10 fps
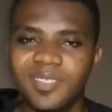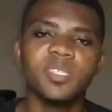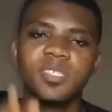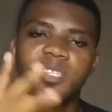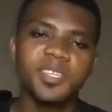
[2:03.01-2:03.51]

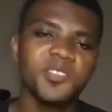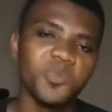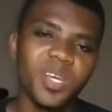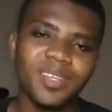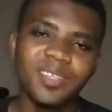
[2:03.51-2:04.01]
The next
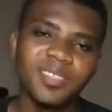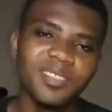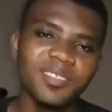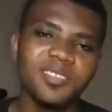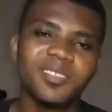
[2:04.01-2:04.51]
on my
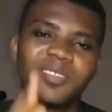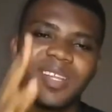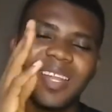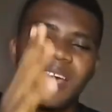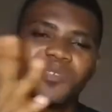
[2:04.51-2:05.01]
list is
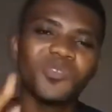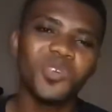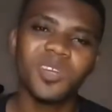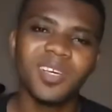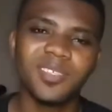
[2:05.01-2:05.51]
loud
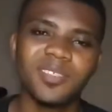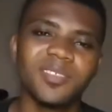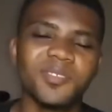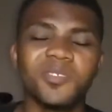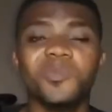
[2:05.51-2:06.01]
callers.
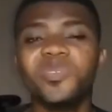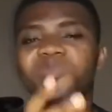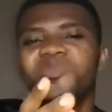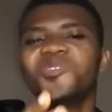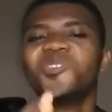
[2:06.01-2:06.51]
Some
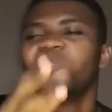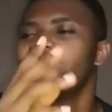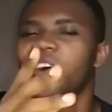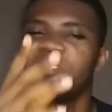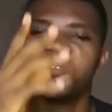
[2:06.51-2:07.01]
people don't
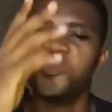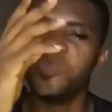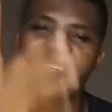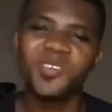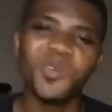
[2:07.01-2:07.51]
know how to
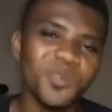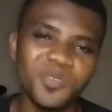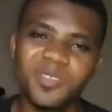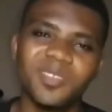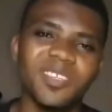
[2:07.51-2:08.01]
make
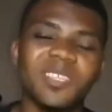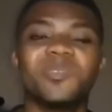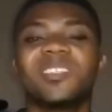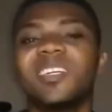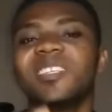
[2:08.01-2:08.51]
calls,
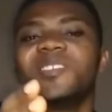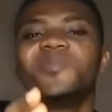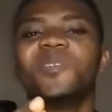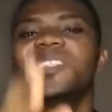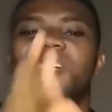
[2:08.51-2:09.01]

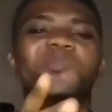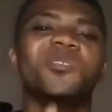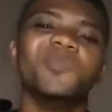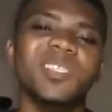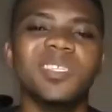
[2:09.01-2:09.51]
especially when they're in
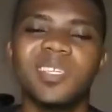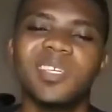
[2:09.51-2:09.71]
public.